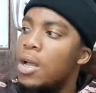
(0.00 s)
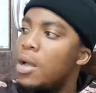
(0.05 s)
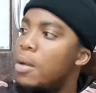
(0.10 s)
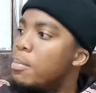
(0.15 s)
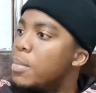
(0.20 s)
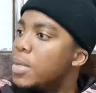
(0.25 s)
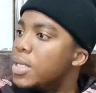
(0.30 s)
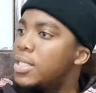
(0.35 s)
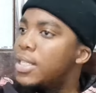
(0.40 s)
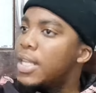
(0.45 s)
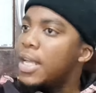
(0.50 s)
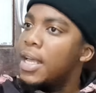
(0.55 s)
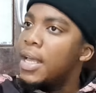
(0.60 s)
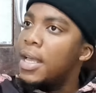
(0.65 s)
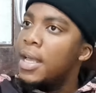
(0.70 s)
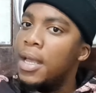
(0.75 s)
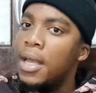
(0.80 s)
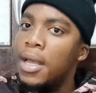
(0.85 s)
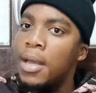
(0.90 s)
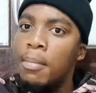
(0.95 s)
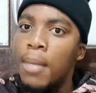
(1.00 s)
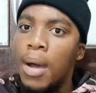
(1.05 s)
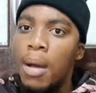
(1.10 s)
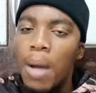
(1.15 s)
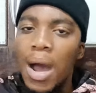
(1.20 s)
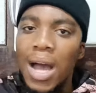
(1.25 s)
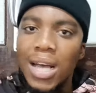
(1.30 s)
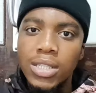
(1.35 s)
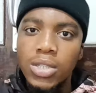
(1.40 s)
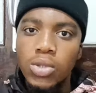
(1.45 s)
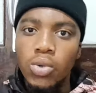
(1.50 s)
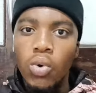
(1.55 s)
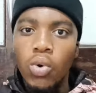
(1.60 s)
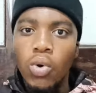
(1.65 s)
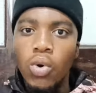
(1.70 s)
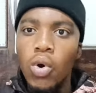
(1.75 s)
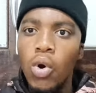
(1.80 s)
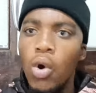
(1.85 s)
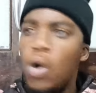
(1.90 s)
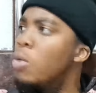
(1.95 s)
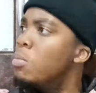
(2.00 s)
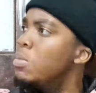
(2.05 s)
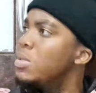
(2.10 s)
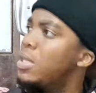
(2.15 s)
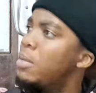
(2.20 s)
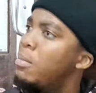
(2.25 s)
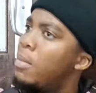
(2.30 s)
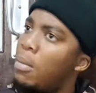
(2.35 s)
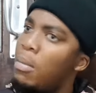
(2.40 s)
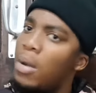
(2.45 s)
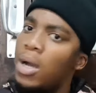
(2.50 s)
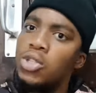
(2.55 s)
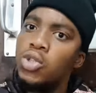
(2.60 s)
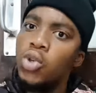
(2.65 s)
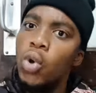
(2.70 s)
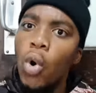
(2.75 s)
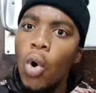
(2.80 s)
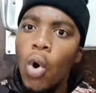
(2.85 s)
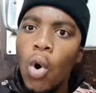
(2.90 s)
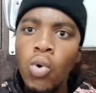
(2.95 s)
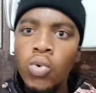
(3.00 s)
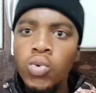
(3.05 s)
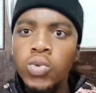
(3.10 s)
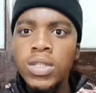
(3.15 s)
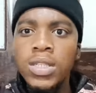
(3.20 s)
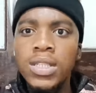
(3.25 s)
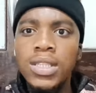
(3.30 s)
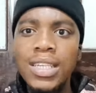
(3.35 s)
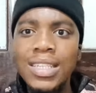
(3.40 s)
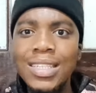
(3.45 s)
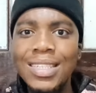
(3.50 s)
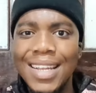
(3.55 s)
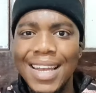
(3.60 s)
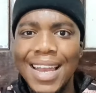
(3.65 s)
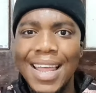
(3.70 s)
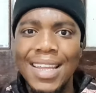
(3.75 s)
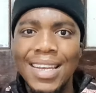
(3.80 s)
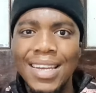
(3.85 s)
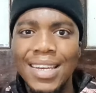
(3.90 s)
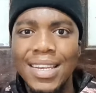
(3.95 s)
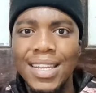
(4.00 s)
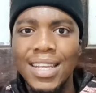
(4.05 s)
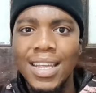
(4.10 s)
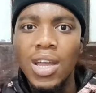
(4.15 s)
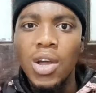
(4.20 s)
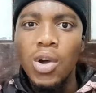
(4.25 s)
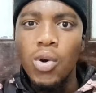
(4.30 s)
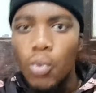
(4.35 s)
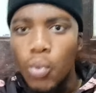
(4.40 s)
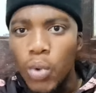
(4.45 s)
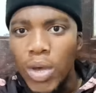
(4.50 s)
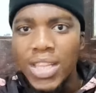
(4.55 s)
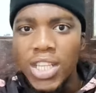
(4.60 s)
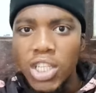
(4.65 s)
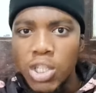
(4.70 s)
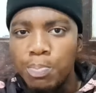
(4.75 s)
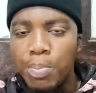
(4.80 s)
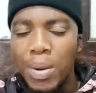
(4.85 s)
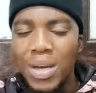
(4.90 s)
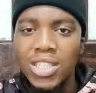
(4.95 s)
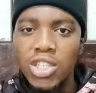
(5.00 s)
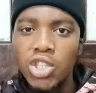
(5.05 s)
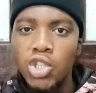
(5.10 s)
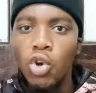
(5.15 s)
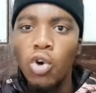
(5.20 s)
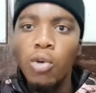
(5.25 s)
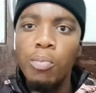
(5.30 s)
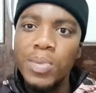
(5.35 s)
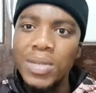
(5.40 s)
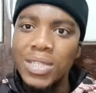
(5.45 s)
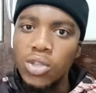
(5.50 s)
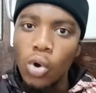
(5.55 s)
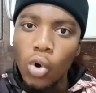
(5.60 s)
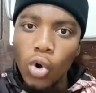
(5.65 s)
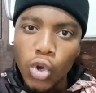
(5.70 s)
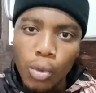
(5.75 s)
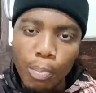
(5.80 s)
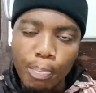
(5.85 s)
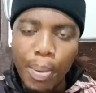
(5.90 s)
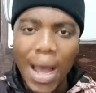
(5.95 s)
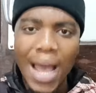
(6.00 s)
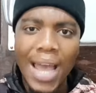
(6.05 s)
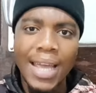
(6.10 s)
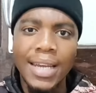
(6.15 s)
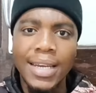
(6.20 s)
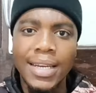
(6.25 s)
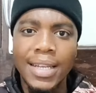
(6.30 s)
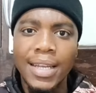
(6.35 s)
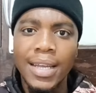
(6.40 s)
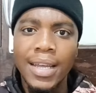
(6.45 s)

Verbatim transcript: Mr. Mabaso? Oh, Mr. Mabaso owns this land where this spaza shop is occupied.